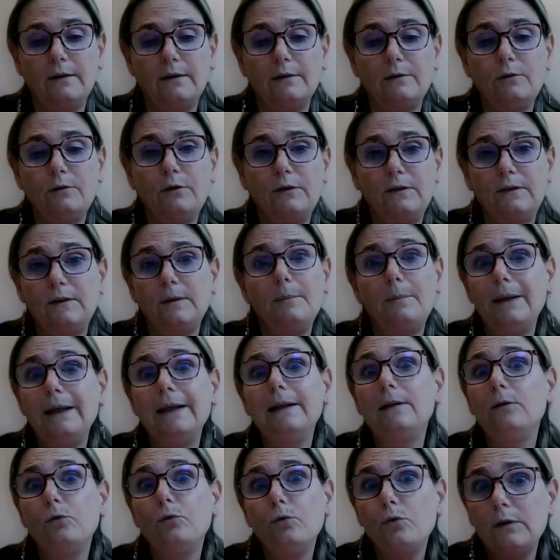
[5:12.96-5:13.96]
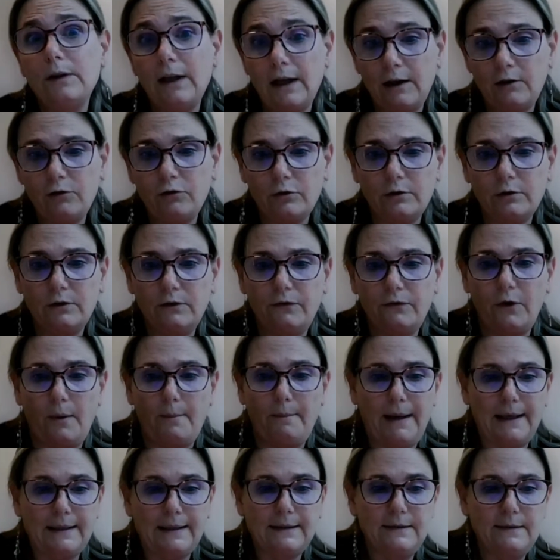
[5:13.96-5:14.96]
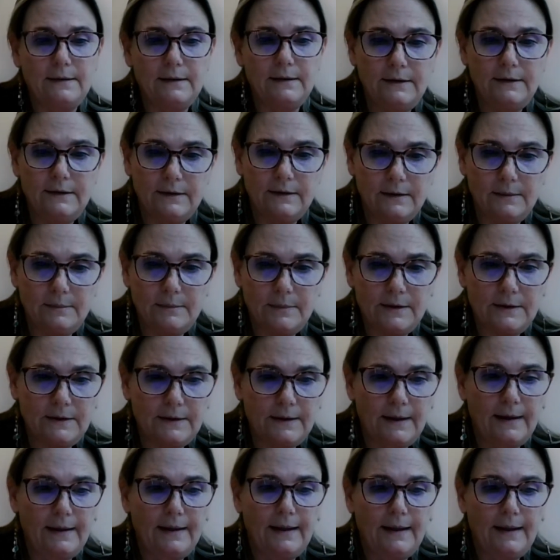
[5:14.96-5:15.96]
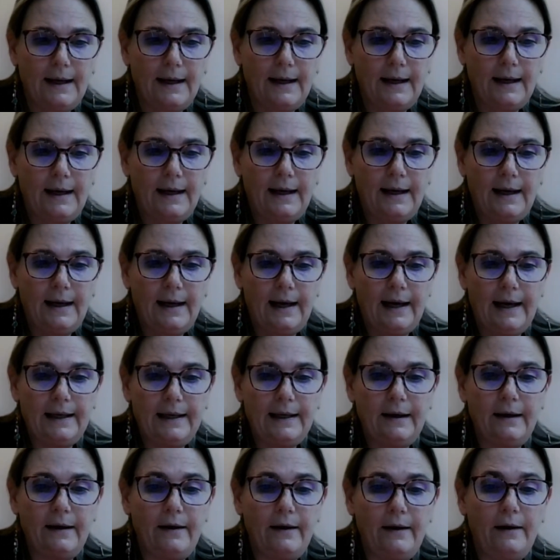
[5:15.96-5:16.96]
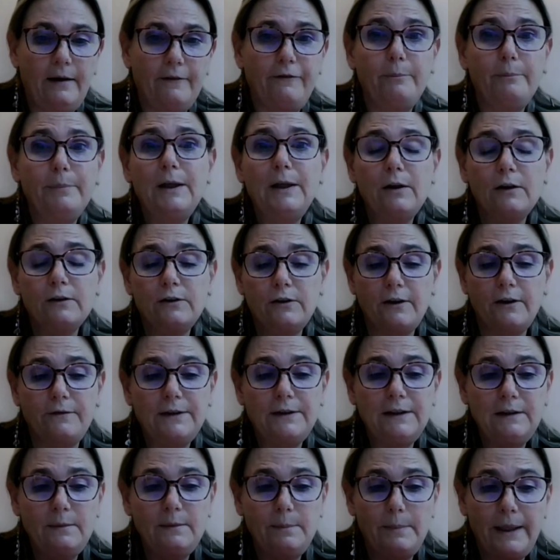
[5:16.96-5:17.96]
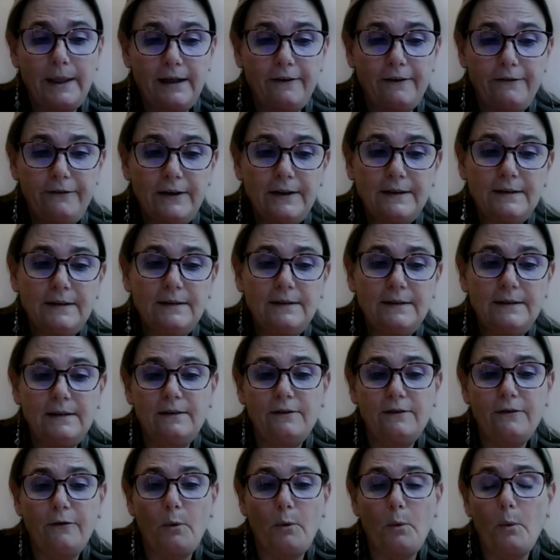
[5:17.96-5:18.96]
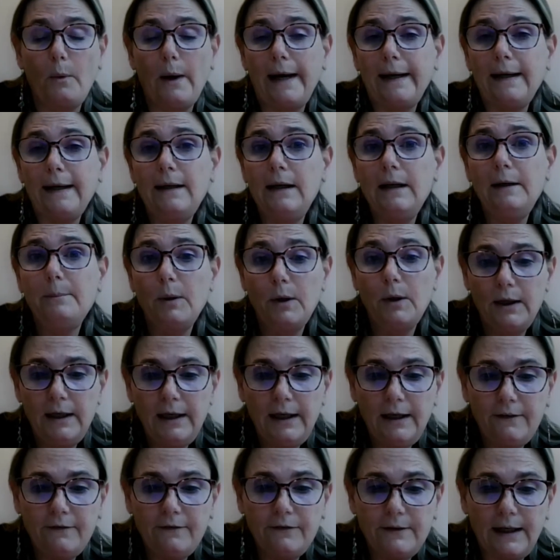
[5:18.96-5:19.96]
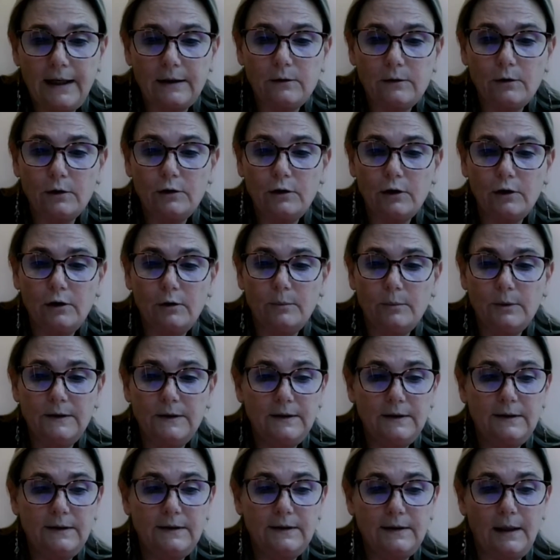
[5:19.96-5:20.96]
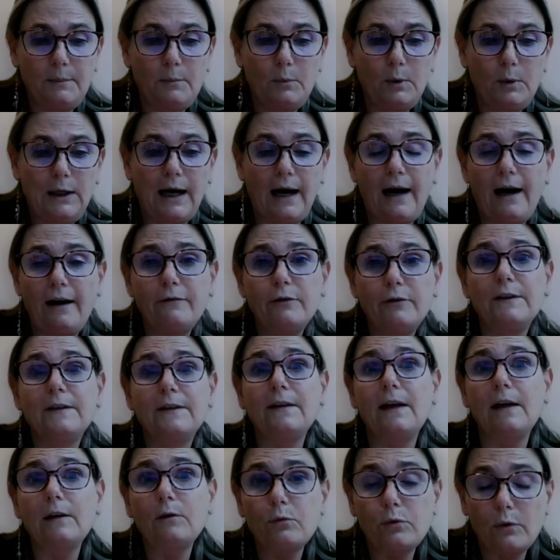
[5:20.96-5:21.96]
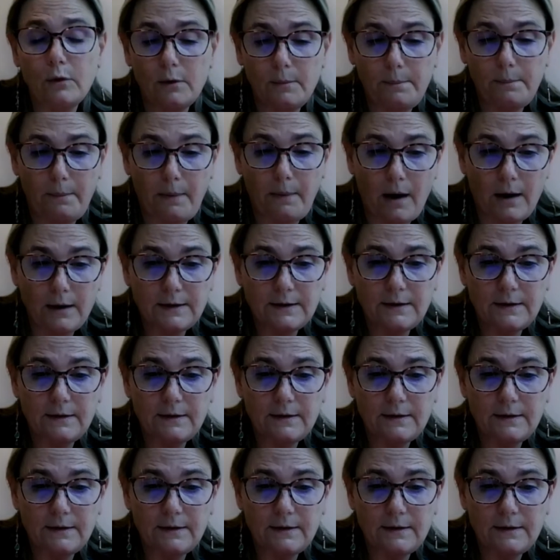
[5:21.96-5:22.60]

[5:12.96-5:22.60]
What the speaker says: simply too dangerous for manned systems. And because of this benefit, it is widely believed that autonomous system will have a central part